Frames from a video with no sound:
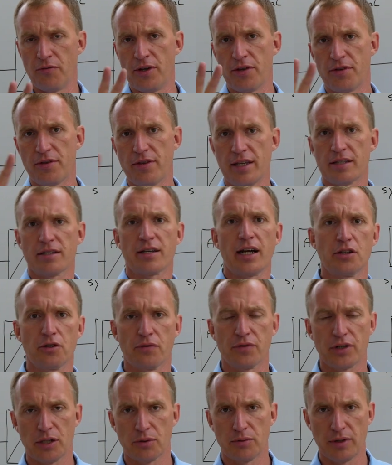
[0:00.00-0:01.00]
with this kind
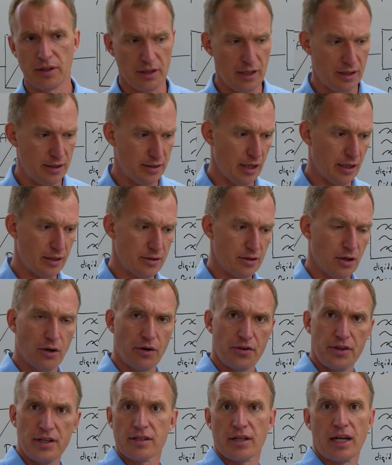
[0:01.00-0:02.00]
of characteristics
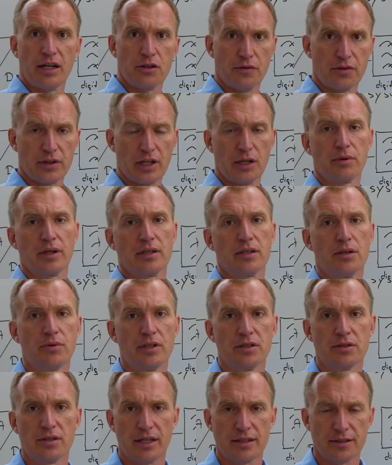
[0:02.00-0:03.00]
or this kind of
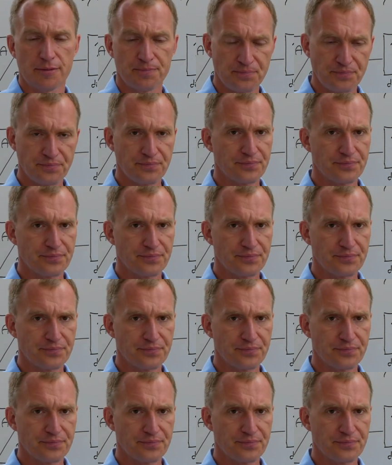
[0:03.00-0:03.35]
characteristics.